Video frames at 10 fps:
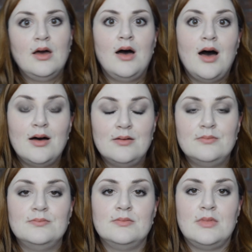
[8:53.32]

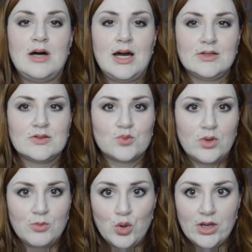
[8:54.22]
I
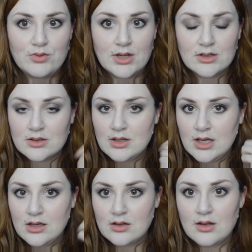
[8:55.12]
swim quite
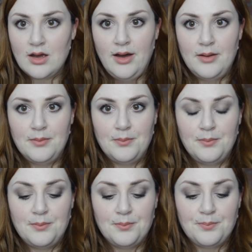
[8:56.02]
regularly,
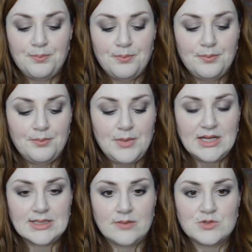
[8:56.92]
many
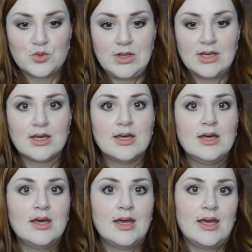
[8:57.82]
times a week,
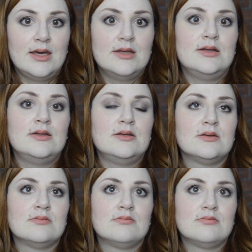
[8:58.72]
and
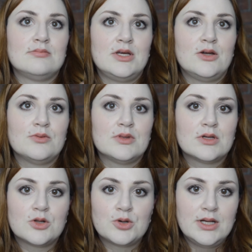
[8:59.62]
the
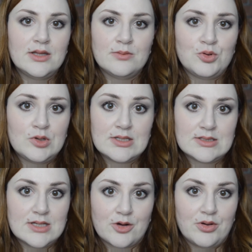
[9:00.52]
chlorine in the pool is
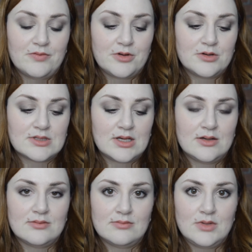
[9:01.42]
not great for your
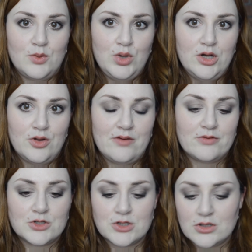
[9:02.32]
skin. We know that
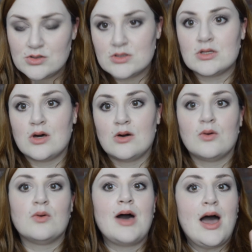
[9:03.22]
for sure.
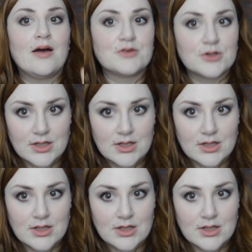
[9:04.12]
So after I